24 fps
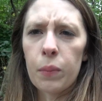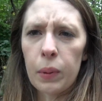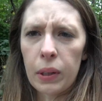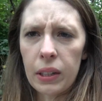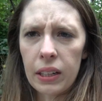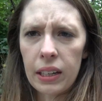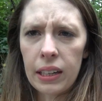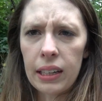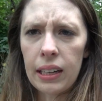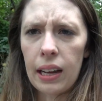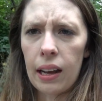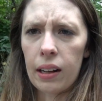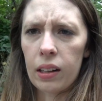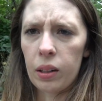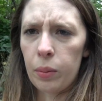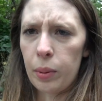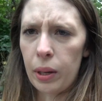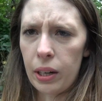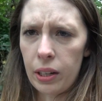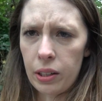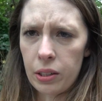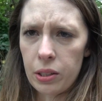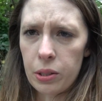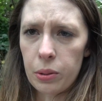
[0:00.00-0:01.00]
Been getting
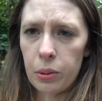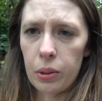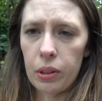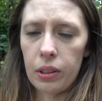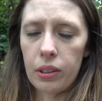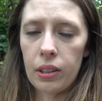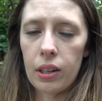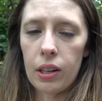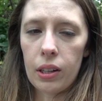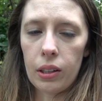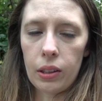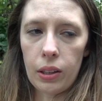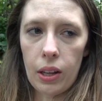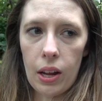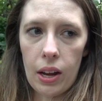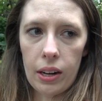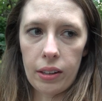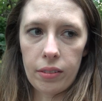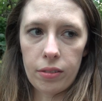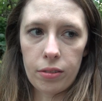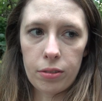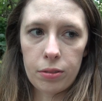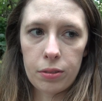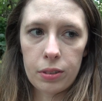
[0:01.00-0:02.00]
acclimated and doing a
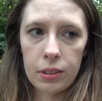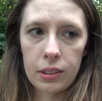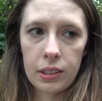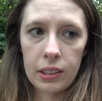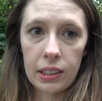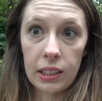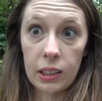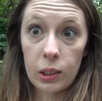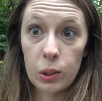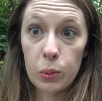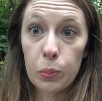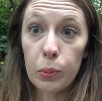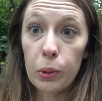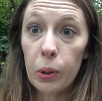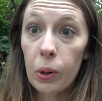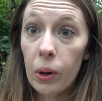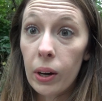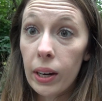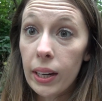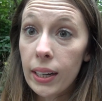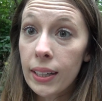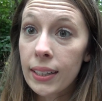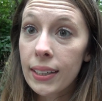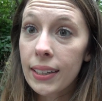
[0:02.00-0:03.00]
lot of
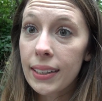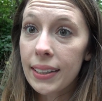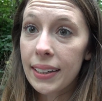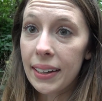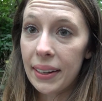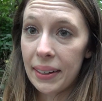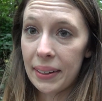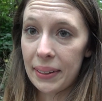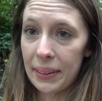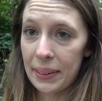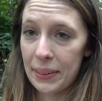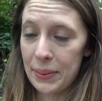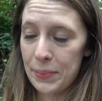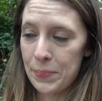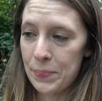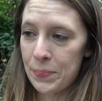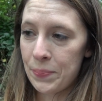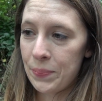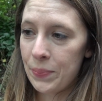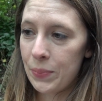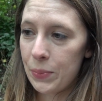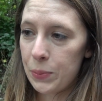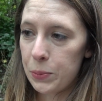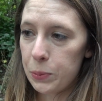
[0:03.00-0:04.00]
exploring,
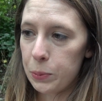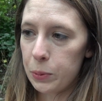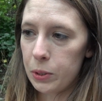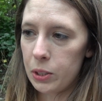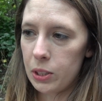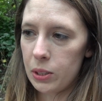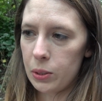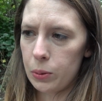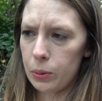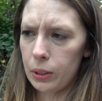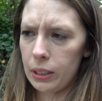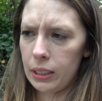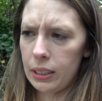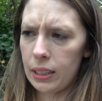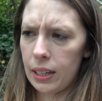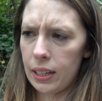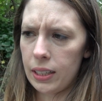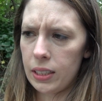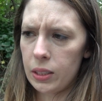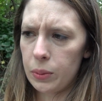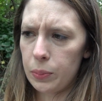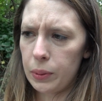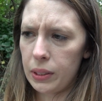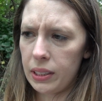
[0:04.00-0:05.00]
which is really
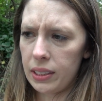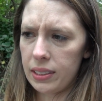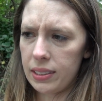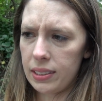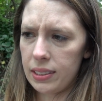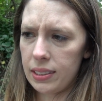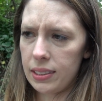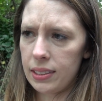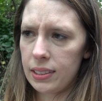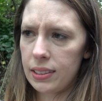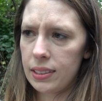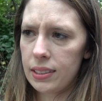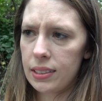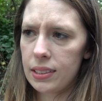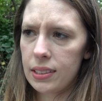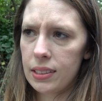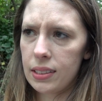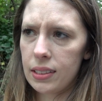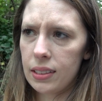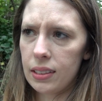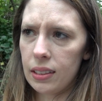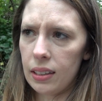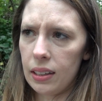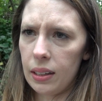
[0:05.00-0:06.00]
nice because it's
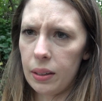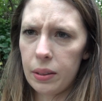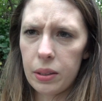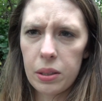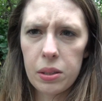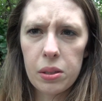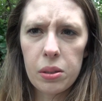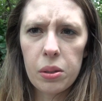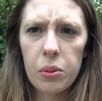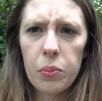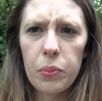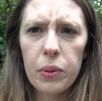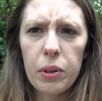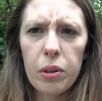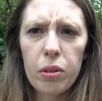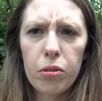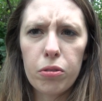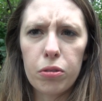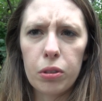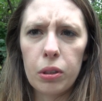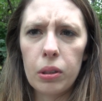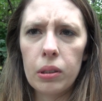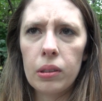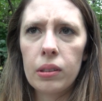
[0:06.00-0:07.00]
so
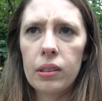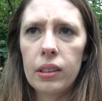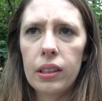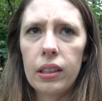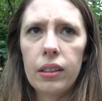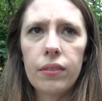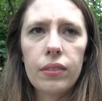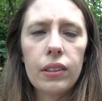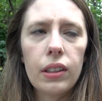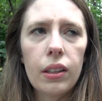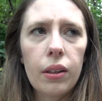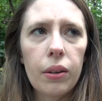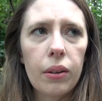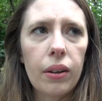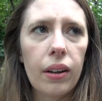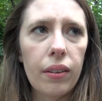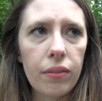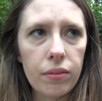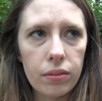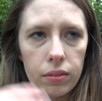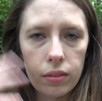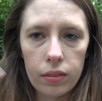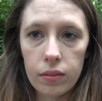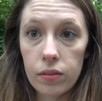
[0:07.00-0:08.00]
beautiful. Even though
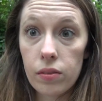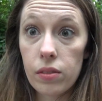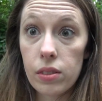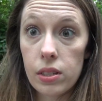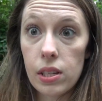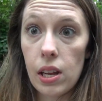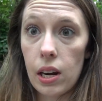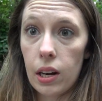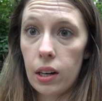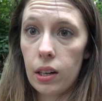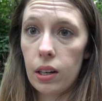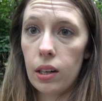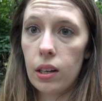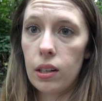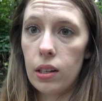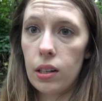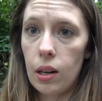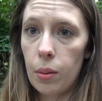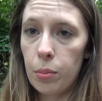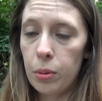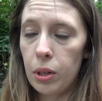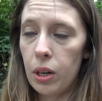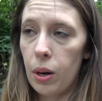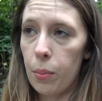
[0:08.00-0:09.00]
I've said it
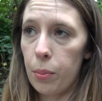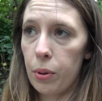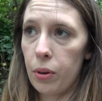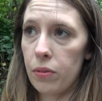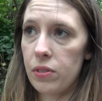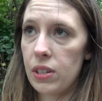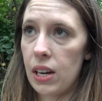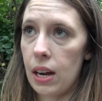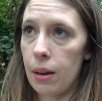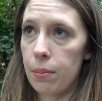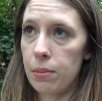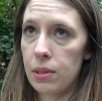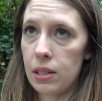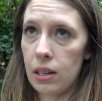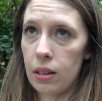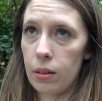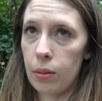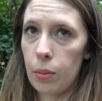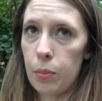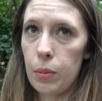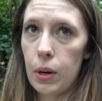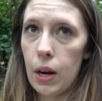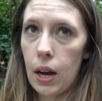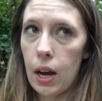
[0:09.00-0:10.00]
a number of times now,
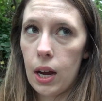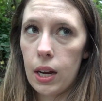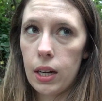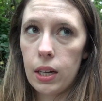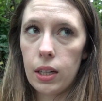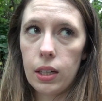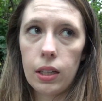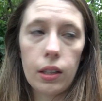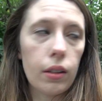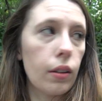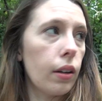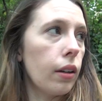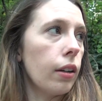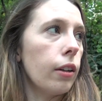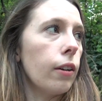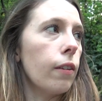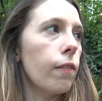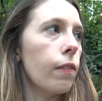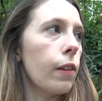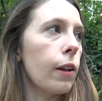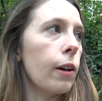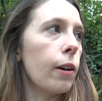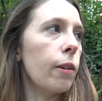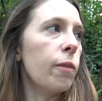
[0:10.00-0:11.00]
I'm not near any
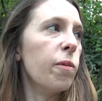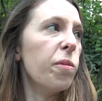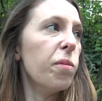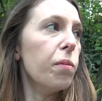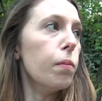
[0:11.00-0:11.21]
of the